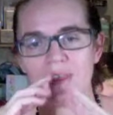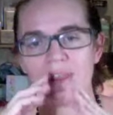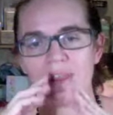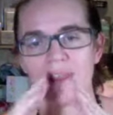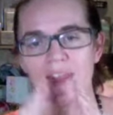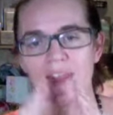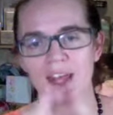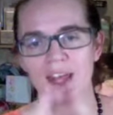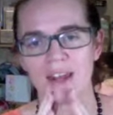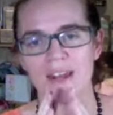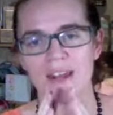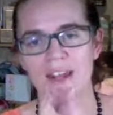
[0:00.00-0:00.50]

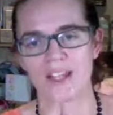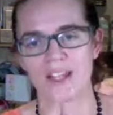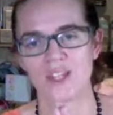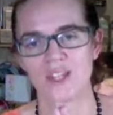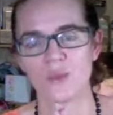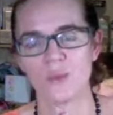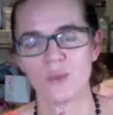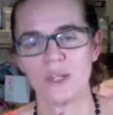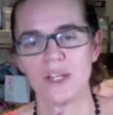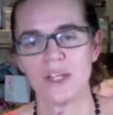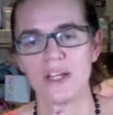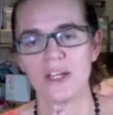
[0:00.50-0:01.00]
that
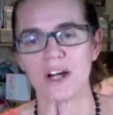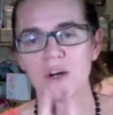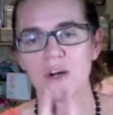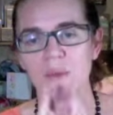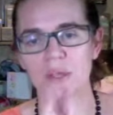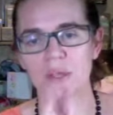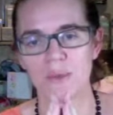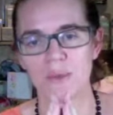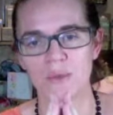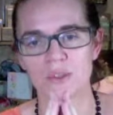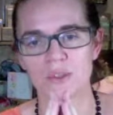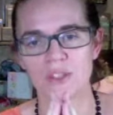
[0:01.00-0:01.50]
next week I'll
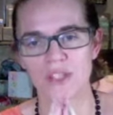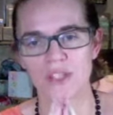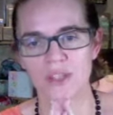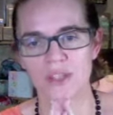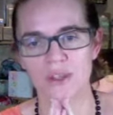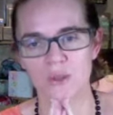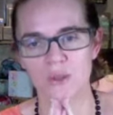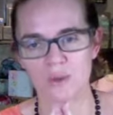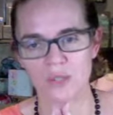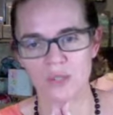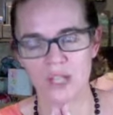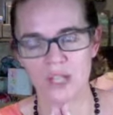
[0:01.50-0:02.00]
be able to send
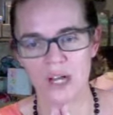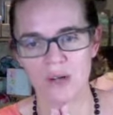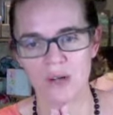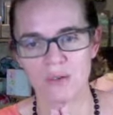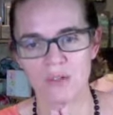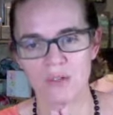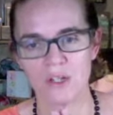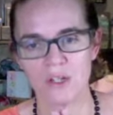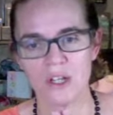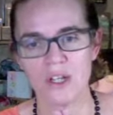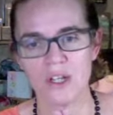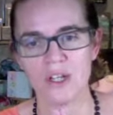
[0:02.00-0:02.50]
those out.
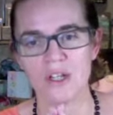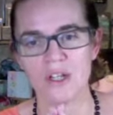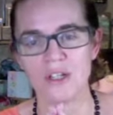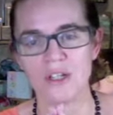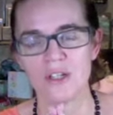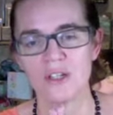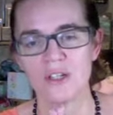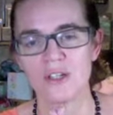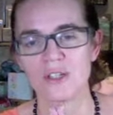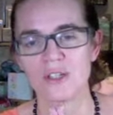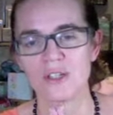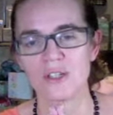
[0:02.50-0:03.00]

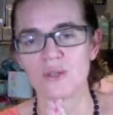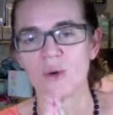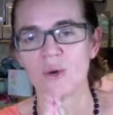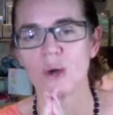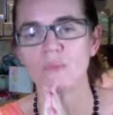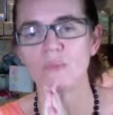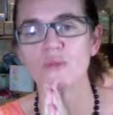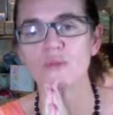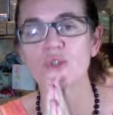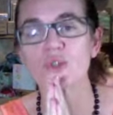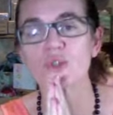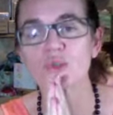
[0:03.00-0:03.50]
So
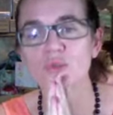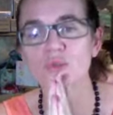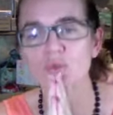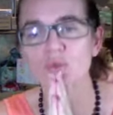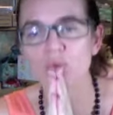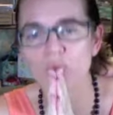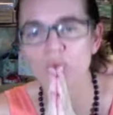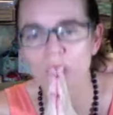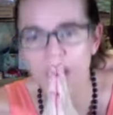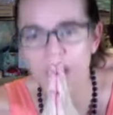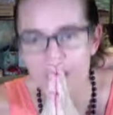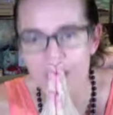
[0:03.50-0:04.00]
I'm
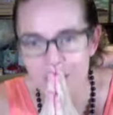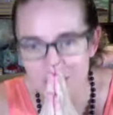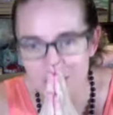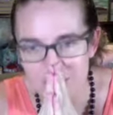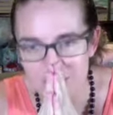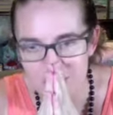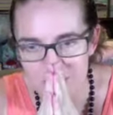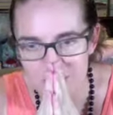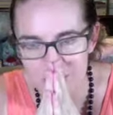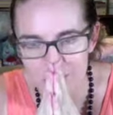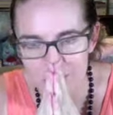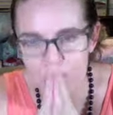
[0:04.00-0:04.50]
truly
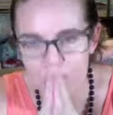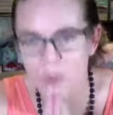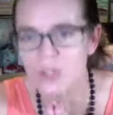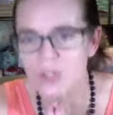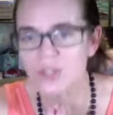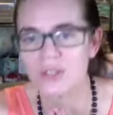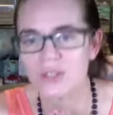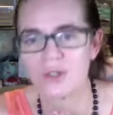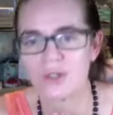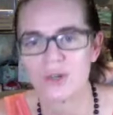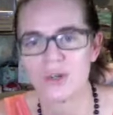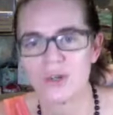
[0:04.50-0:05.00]

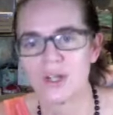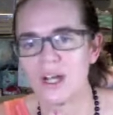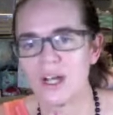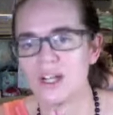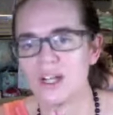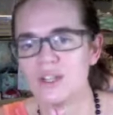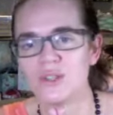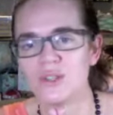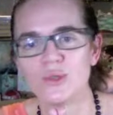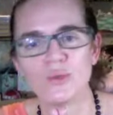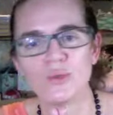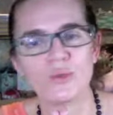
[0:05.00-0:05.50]
sorry. I
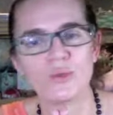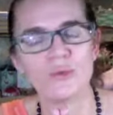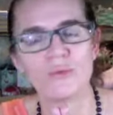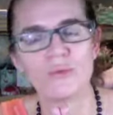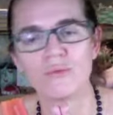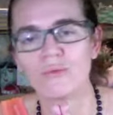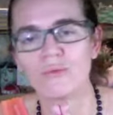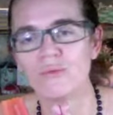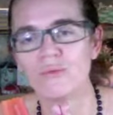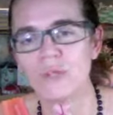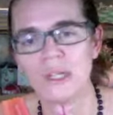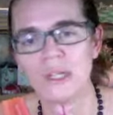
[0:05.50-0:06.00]
do
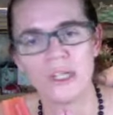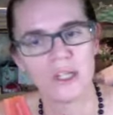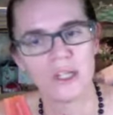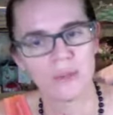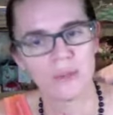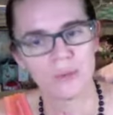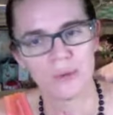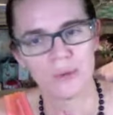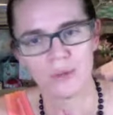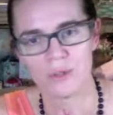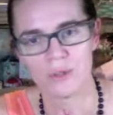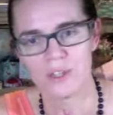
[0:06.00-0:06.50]
really
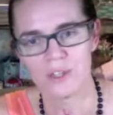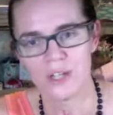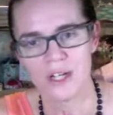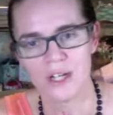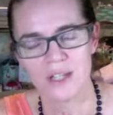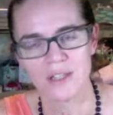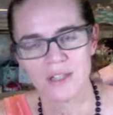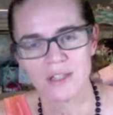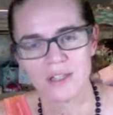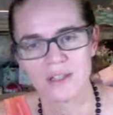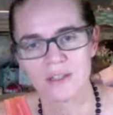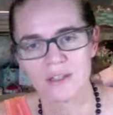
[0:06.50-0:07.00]

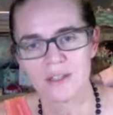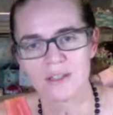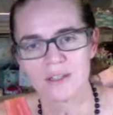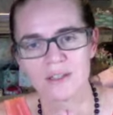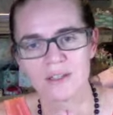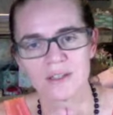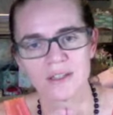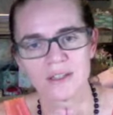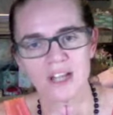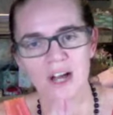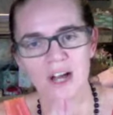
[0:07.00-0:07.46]
apologize, because